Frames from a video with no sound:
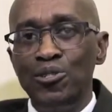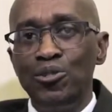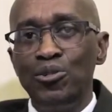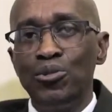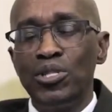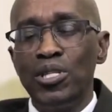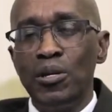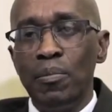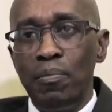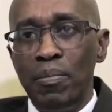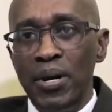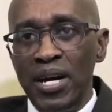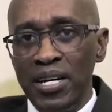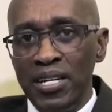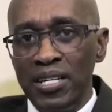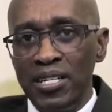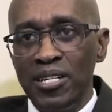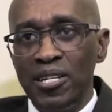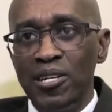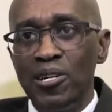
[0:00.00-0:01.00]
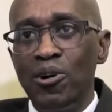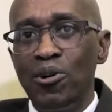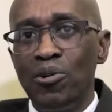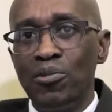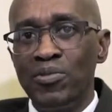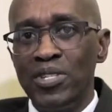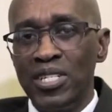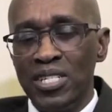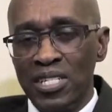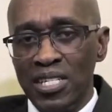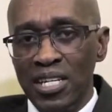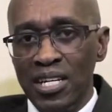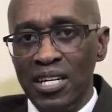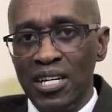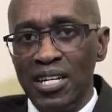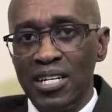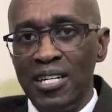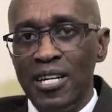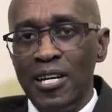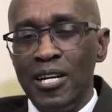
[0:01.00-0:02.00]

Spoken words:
to the bank of the seller.